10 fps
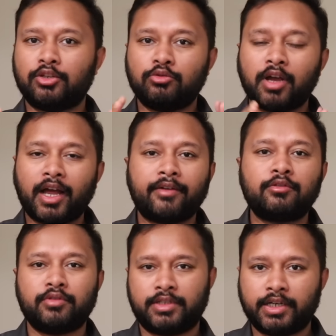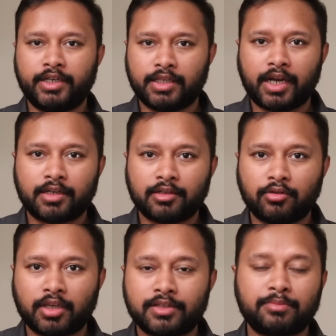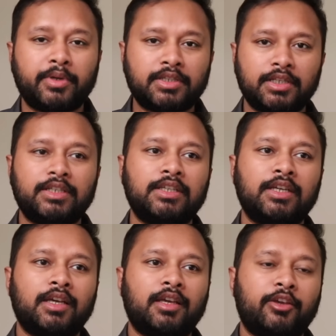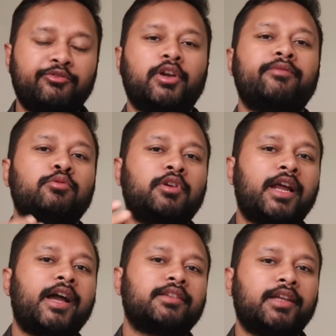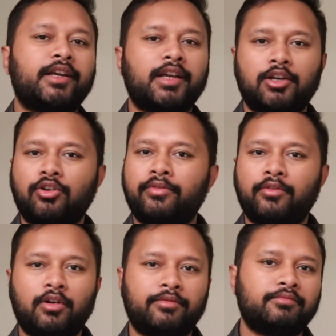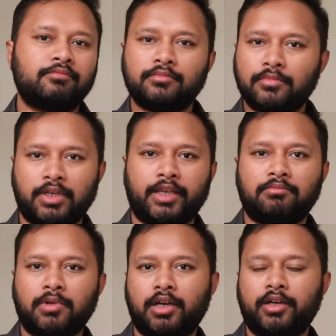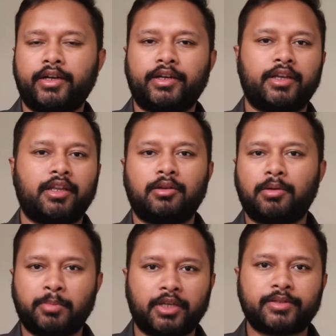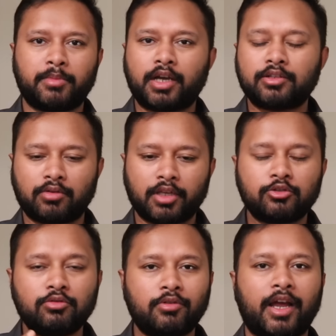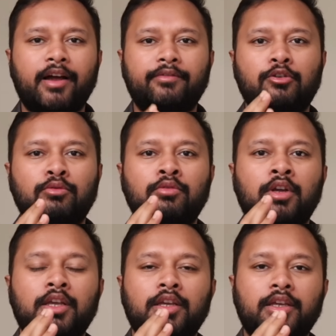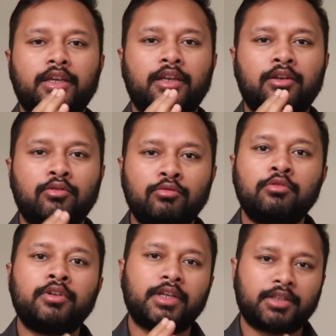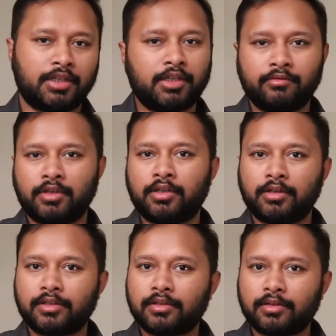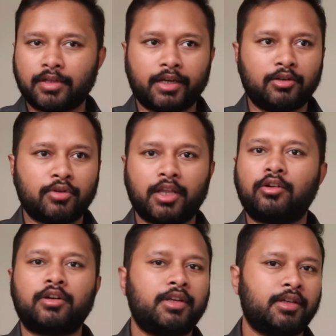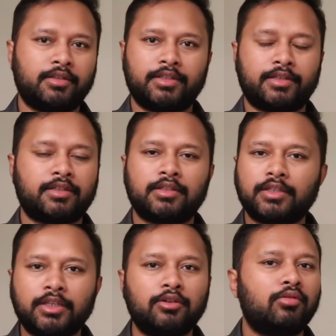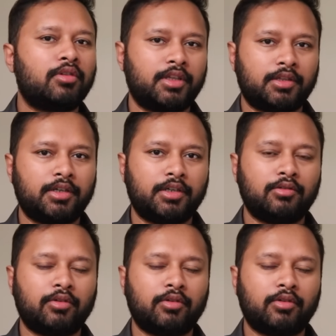You have to study that. Okay, especially if you have to crack that cutoff of like 110 plus marks. Okay, so you have to include the third one and you cannot just ignore the third.